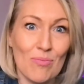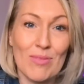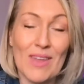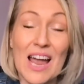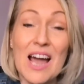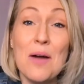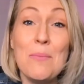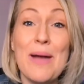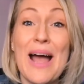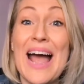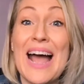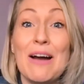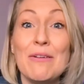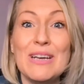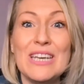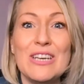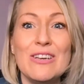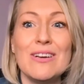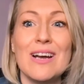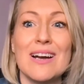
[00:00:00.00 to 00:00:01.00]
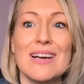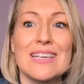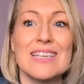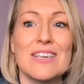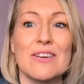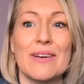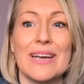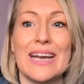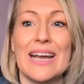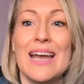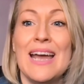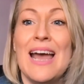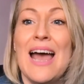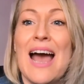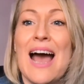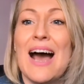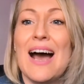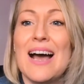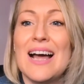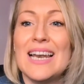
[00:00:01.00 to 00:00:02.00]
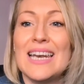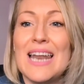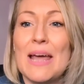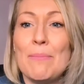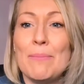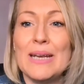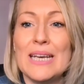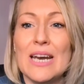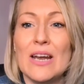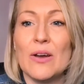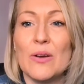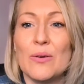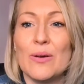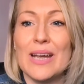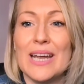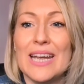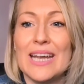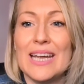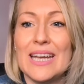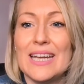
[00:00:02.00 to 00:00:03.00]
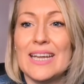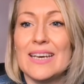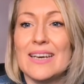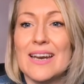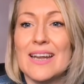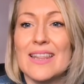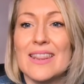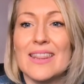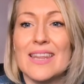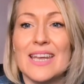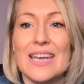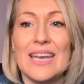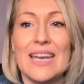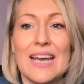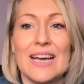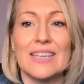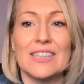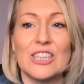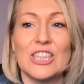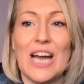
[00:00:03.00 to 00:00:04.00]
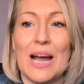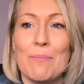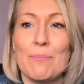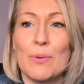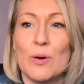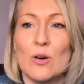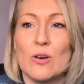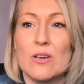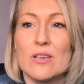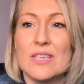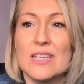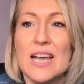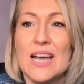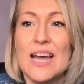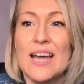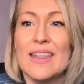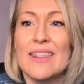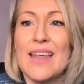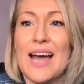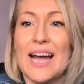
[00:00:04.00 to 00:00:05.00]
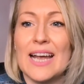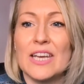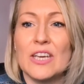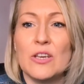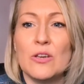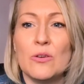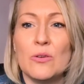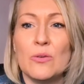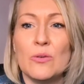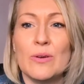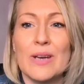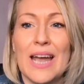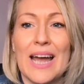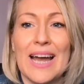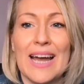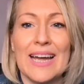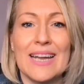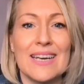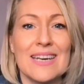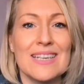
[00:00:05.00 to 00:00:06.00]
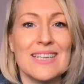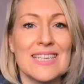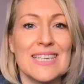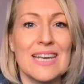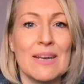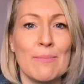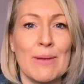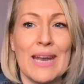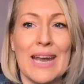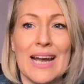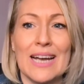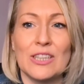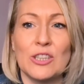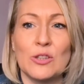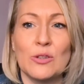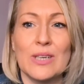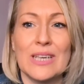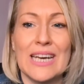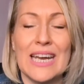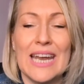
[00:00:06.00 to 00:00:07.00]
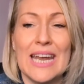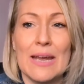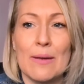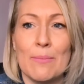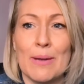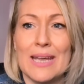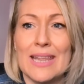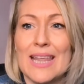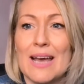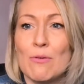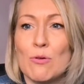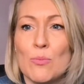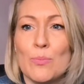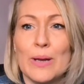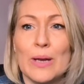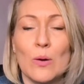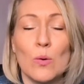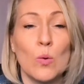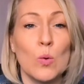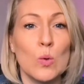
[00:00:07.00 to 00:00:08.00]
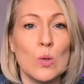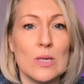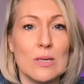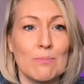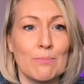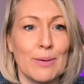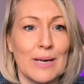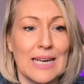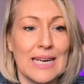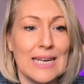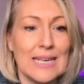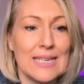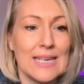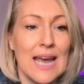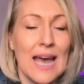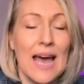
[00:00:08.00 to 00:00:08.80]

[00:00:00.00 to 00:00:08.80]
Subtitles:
How are you guys doing? Let me know in the chat box that you can see me and you can hear me. That would be awesome, please.